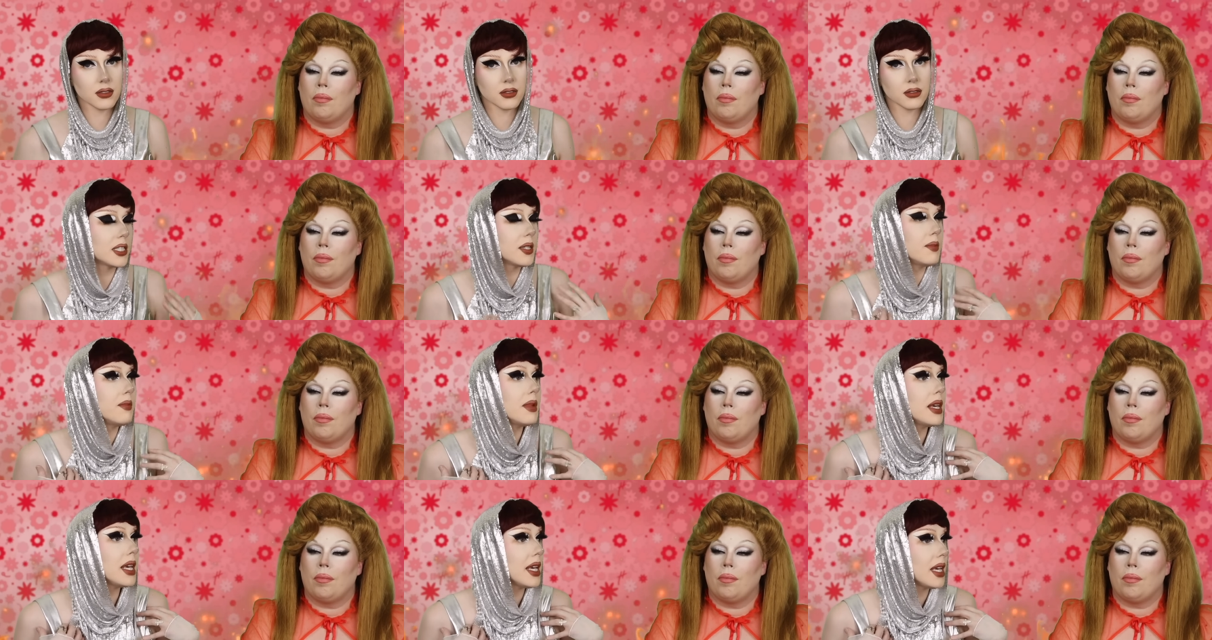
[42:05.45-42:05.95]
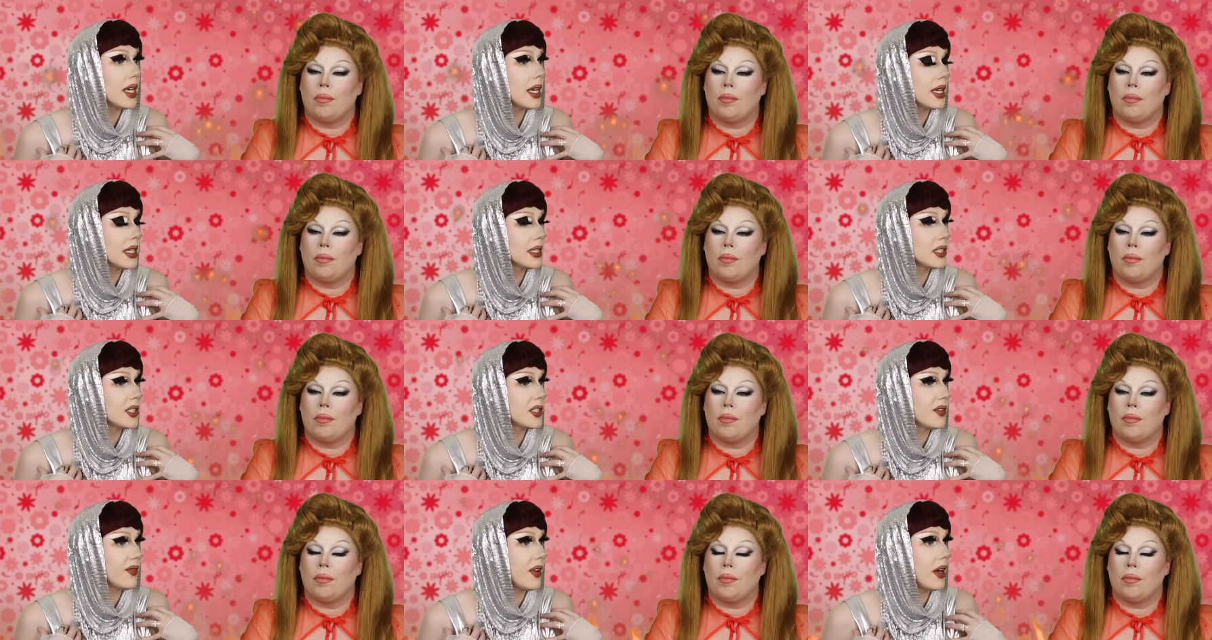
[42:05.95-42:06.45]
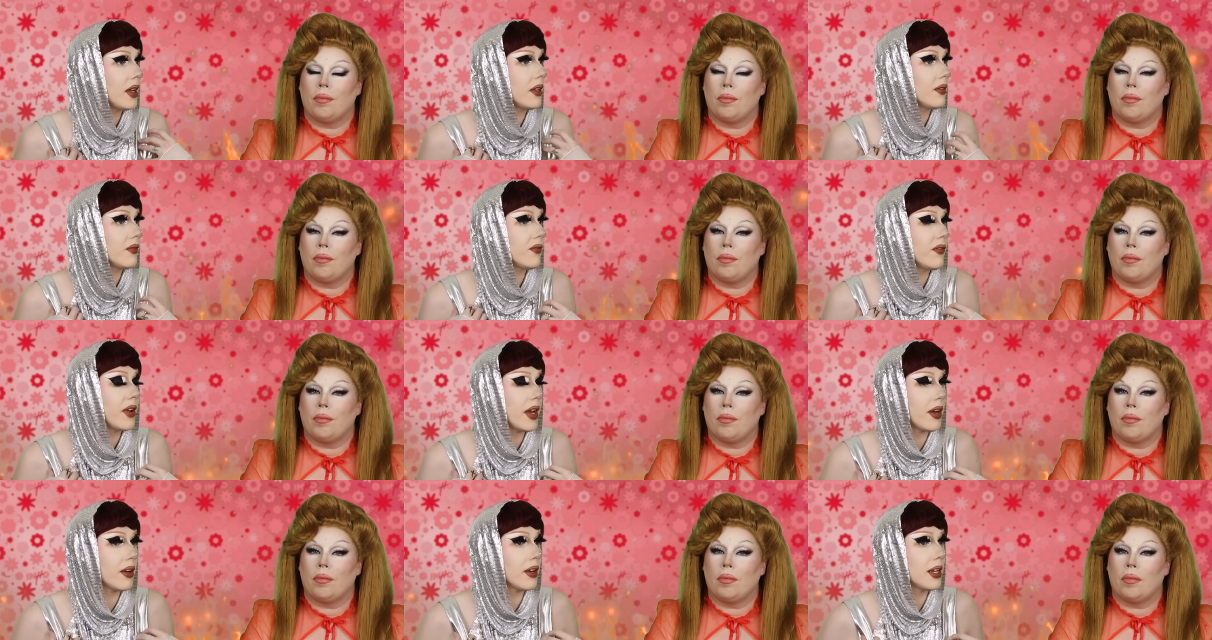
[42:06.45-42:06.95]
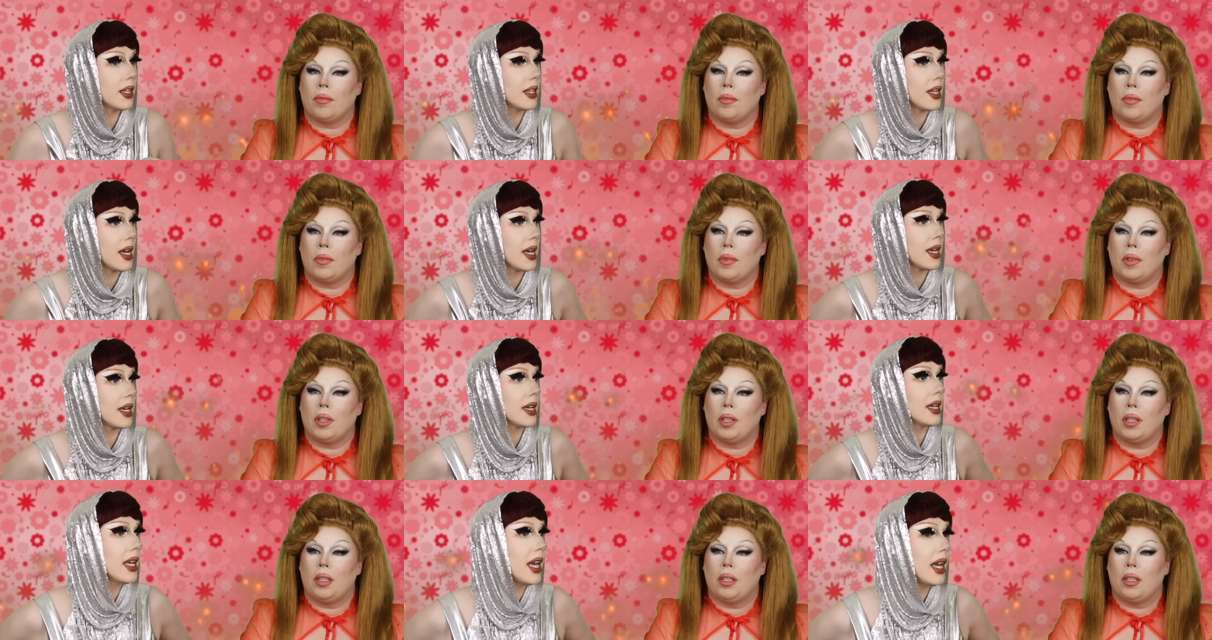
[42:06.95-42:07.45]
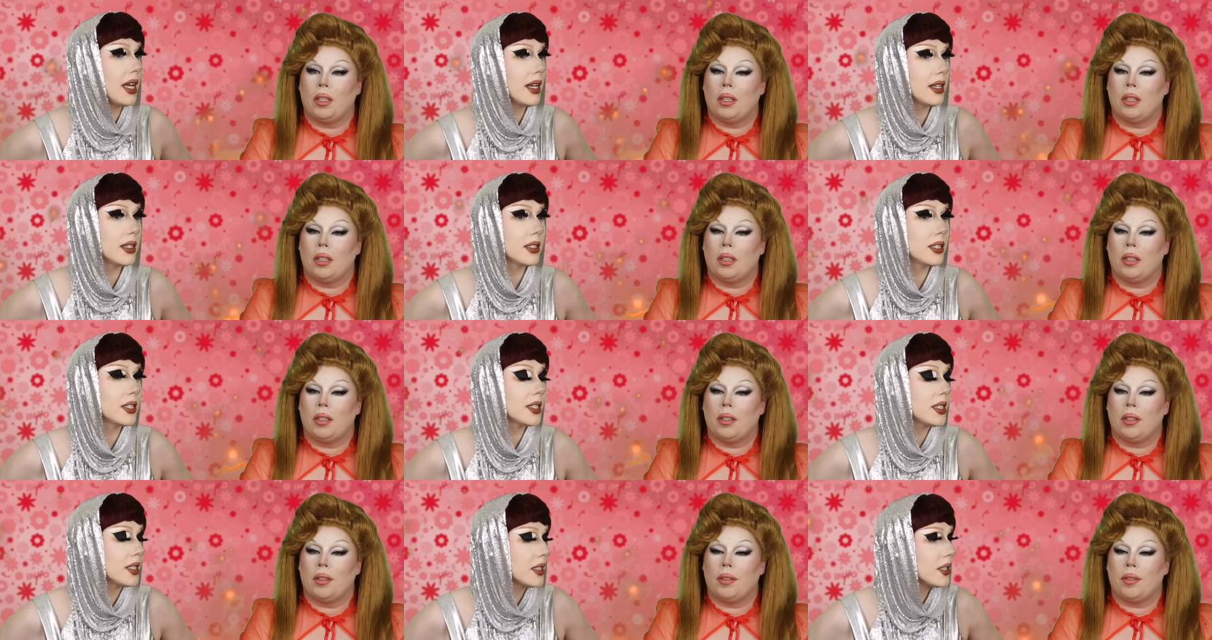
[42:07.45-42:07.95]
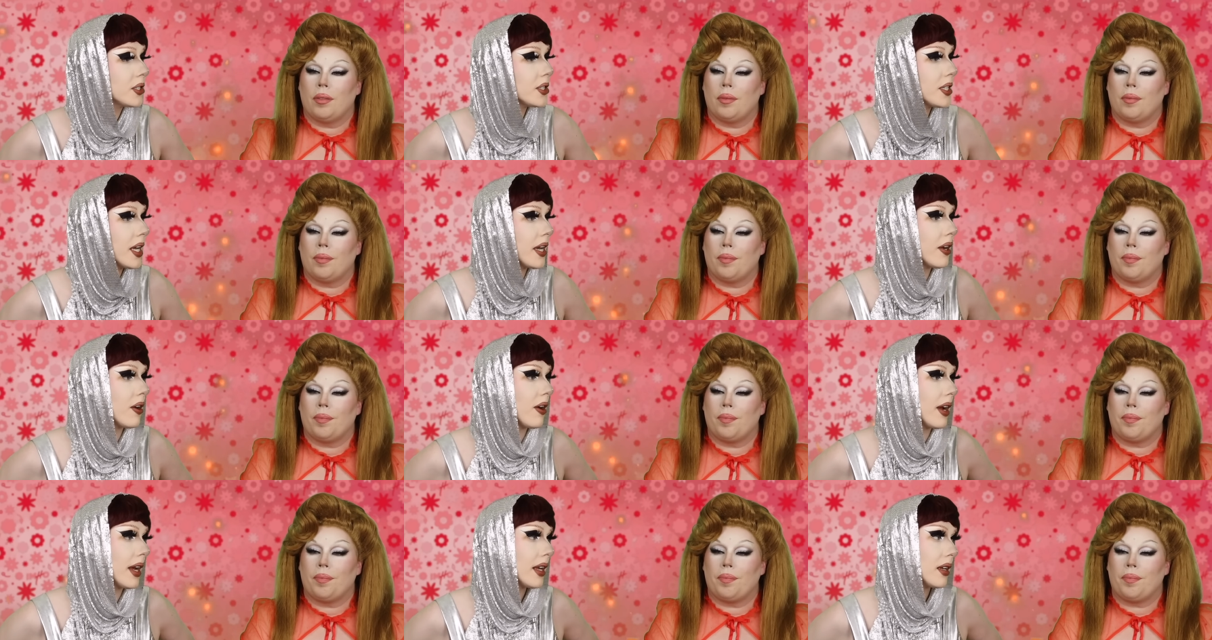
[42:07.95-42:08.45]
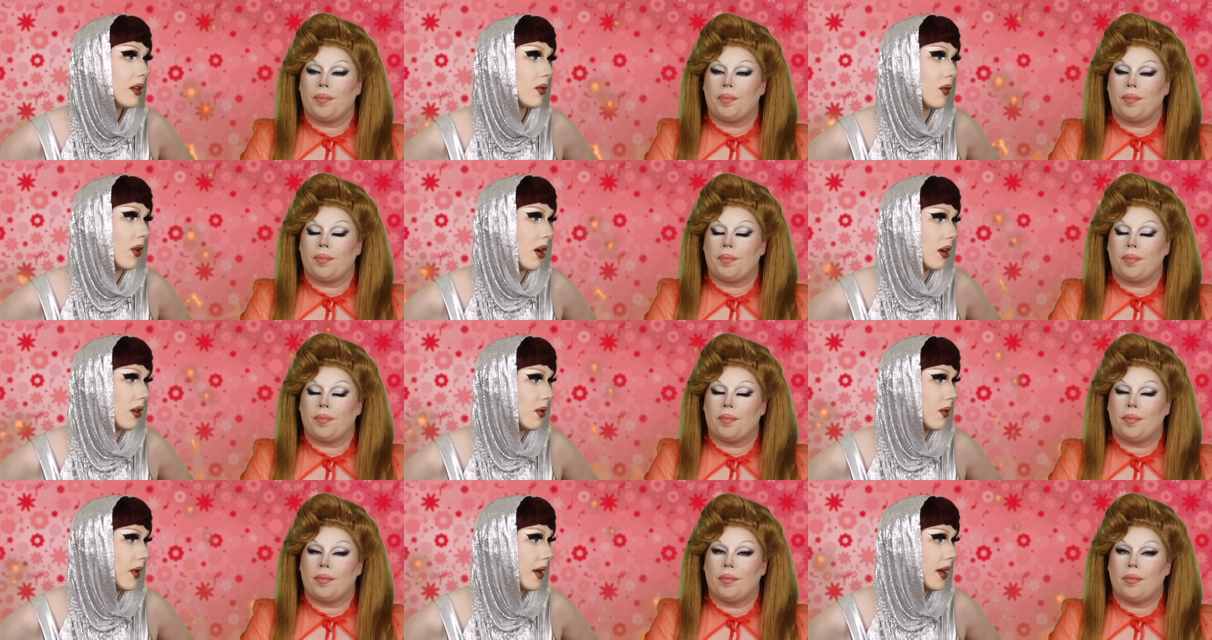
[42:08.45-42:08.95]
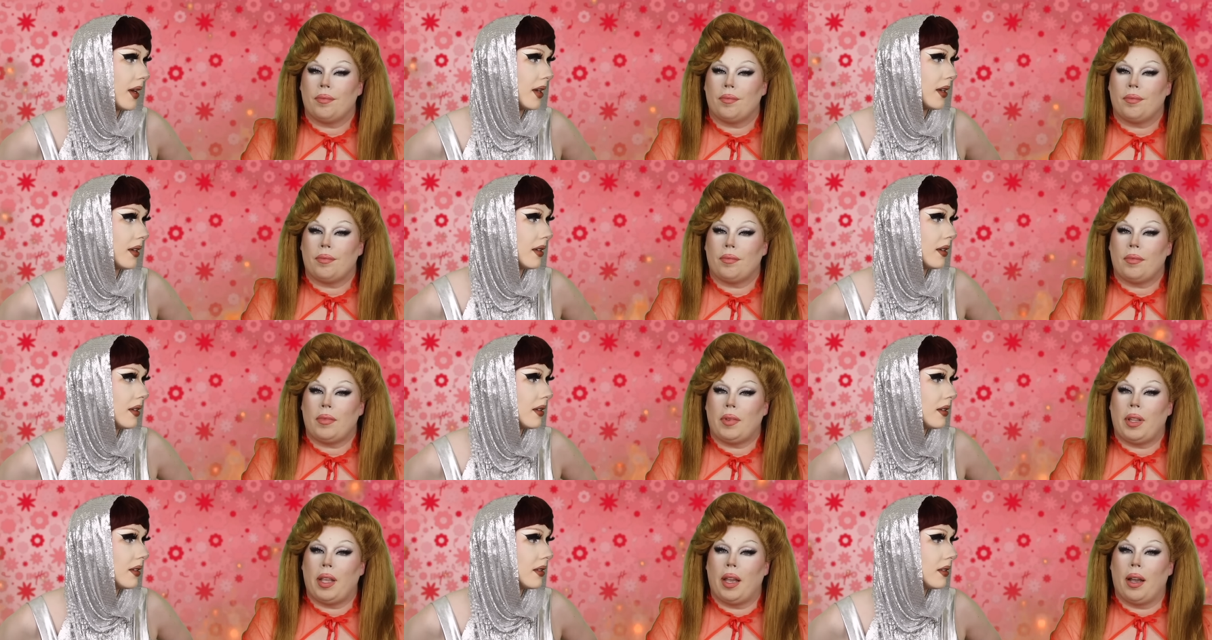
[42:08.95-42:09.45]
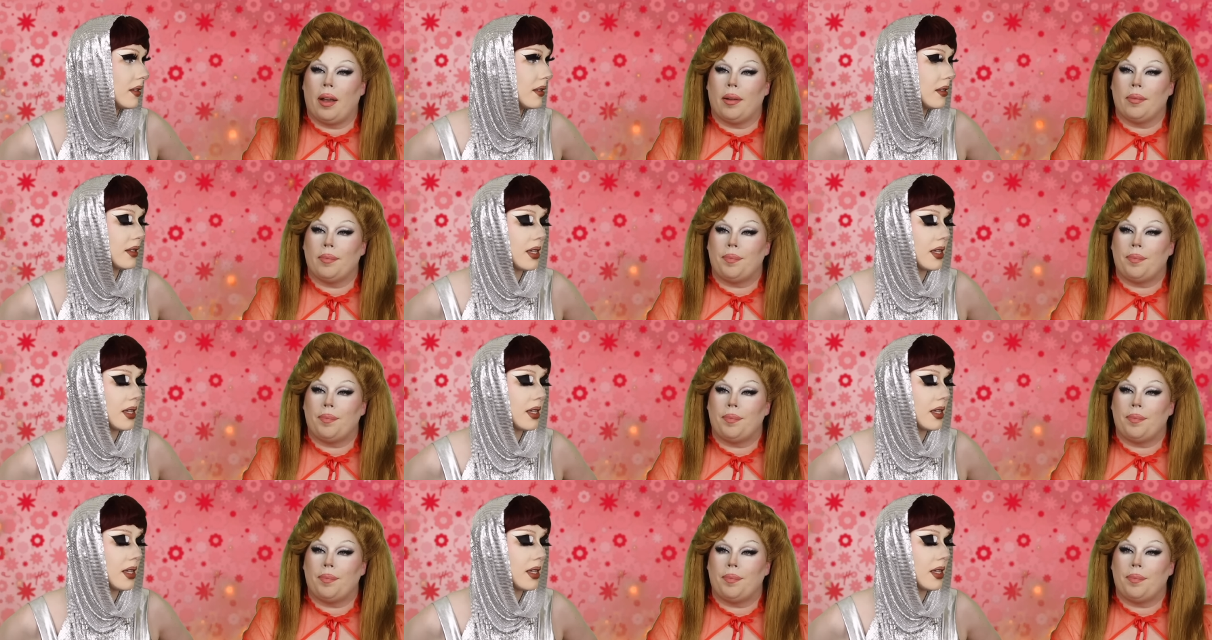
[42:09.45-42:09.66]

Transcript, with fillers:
Speaker 1: To me, it just felt very like, Keta, just shake her hand and walk away. Yeah.